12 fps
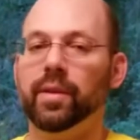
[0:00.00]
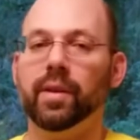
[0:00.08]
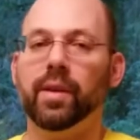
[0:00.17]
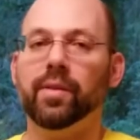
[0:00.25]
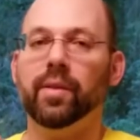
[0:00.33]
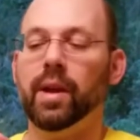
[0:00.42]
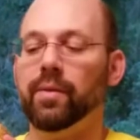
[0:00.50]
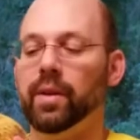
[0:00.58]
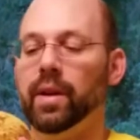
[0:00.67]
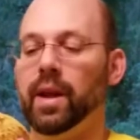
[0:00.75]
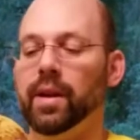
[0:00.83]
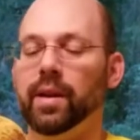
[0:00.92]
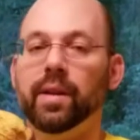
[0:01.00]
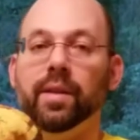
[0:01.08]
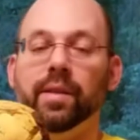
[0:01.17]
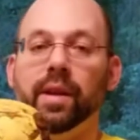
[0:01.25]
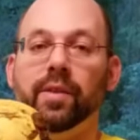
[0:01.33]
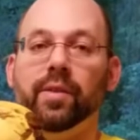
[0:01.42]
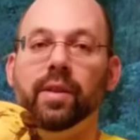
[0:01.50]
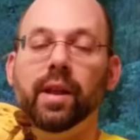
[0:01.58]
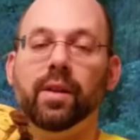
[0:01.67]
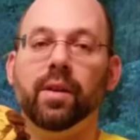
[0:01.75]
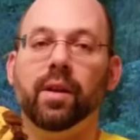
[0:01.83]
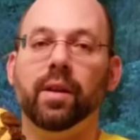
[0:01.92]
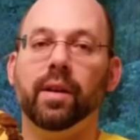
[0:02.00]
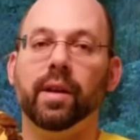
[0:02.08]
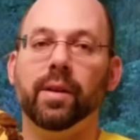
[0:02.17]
Haven't had any that tasted alcoholic.